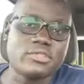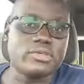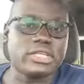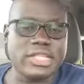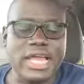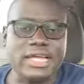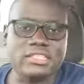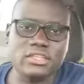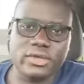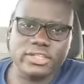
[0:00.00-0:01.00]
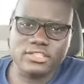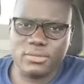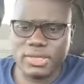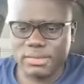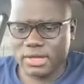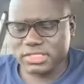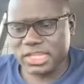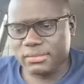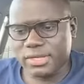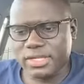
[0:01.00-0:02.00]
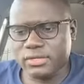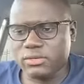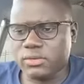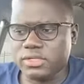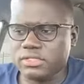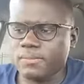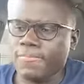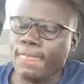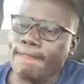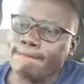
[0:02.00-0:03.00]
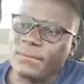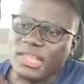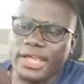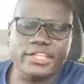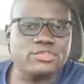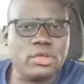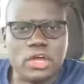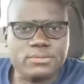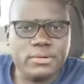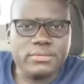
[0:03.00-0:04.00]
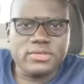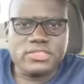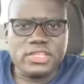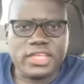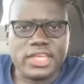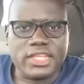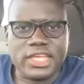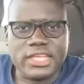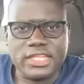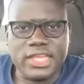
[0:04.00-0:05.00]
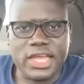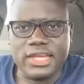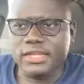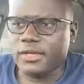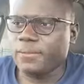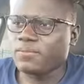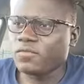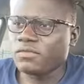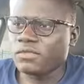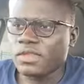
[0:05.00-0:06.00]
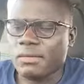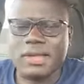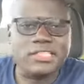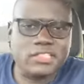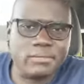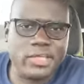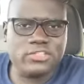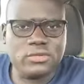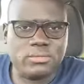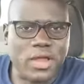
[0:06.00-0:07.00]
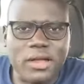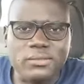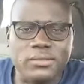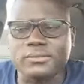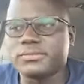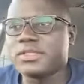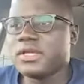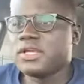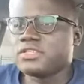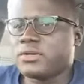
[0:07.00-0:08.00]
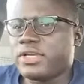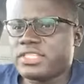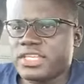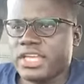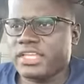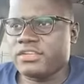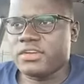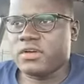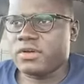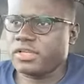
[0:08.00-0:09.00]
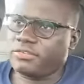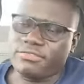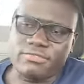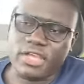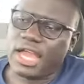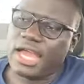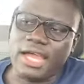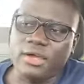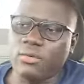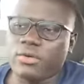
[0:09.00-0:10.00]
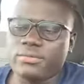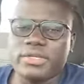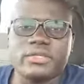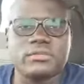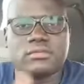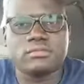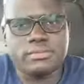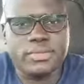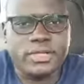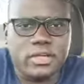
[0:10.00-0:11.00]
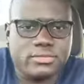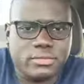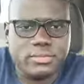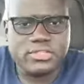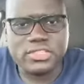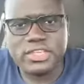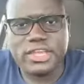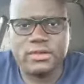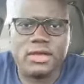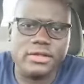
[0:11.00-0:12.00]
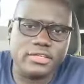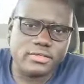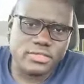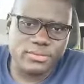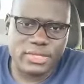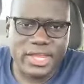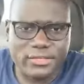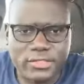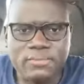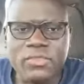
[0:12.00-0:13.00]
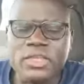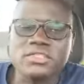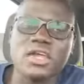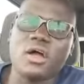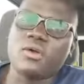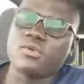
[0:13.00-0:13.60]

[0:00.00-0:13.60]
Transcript: that. So he told me about somebody who was uh, into gospel music and then he had a masturbation problem. So he said, you know, if I don't want to be playing gospel music, then I go out and do something else. So,